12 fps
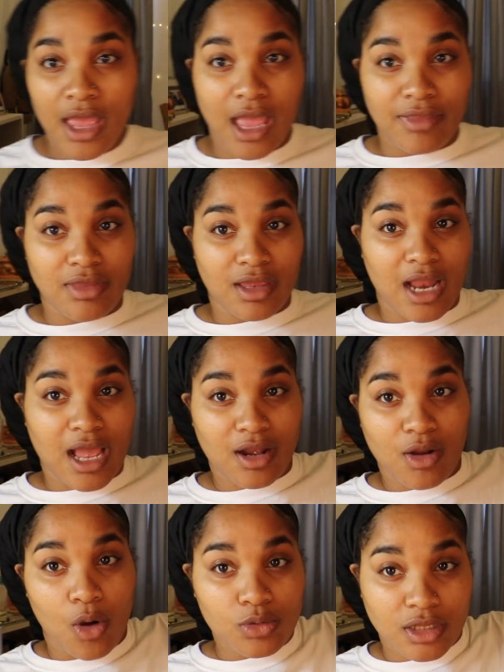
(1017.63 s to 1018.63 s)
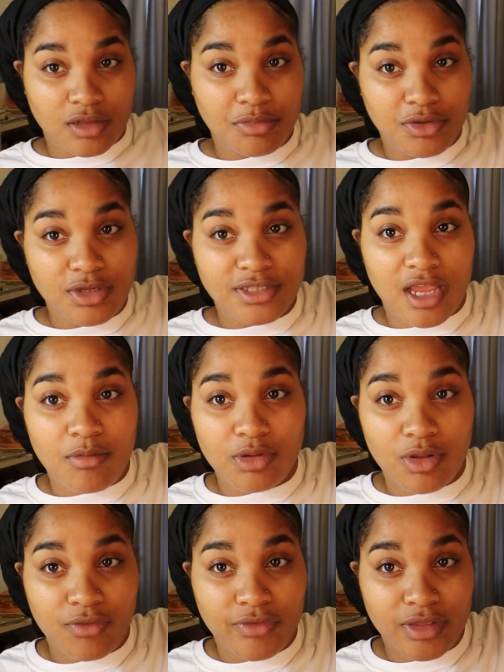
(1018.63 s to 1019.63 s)
and then I got a whole nother beauty
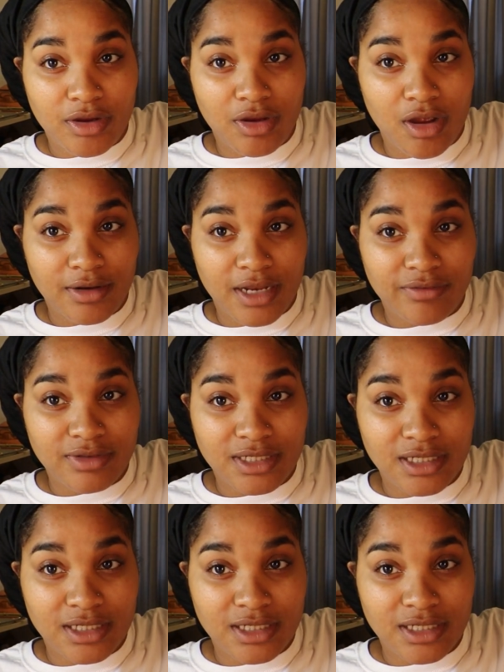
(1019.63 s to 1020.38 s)
table over there y'all never